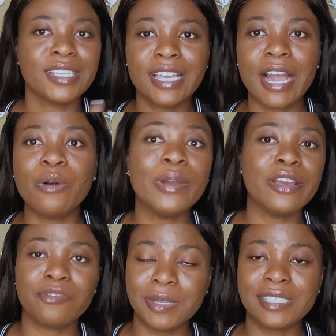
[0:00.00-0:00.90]
aware
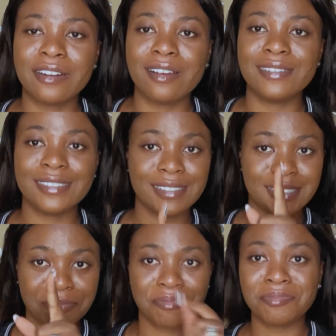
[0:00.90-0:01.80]
of my surroundings,
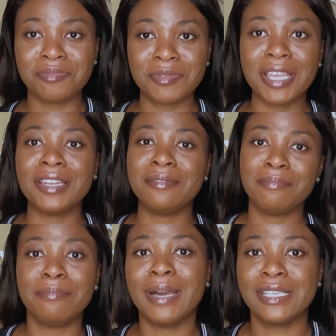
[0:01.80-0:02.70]
and
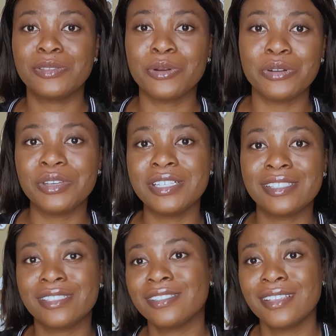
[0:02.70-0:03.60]
by stories,
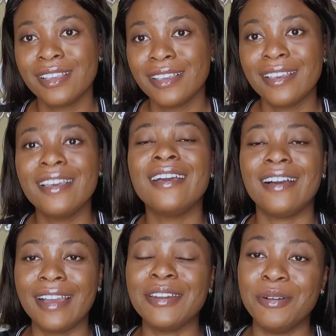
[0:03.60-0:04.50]

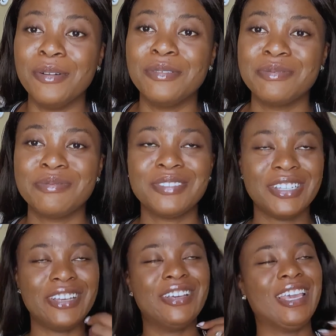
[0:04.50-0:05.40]
I know.
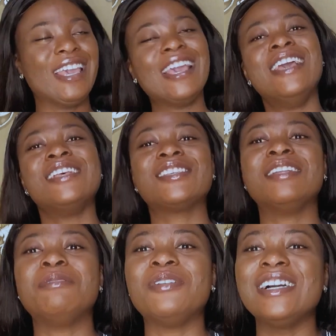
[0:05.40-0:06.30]
Okay, so
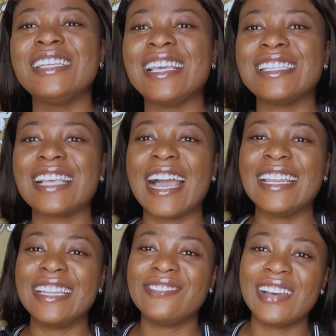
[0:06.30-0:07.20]
number 1 is I
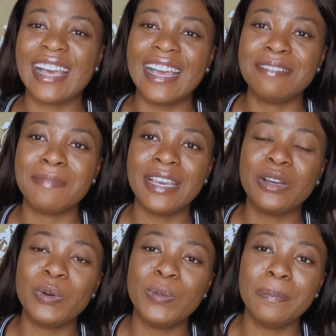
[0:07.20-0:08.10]
never had my
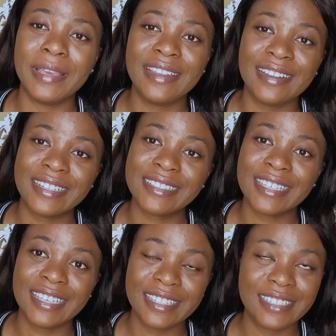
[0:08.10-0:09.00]
own bed as a
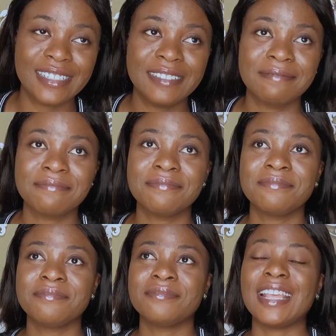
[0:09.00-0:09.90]
kid.
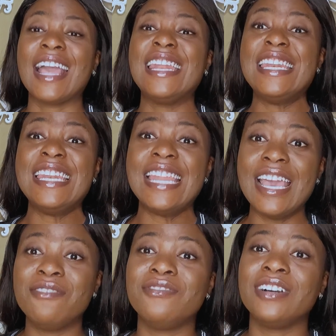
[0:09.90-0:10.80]

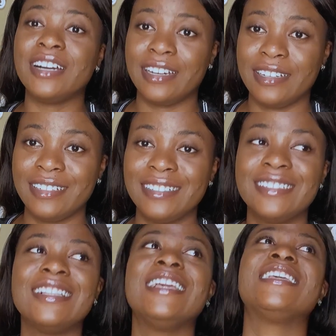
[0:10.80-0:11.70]
Never,
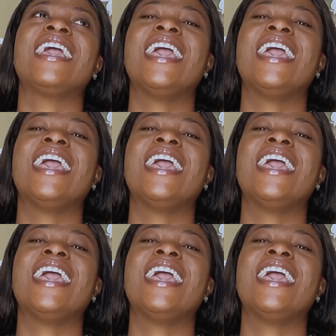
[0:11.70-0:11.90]
like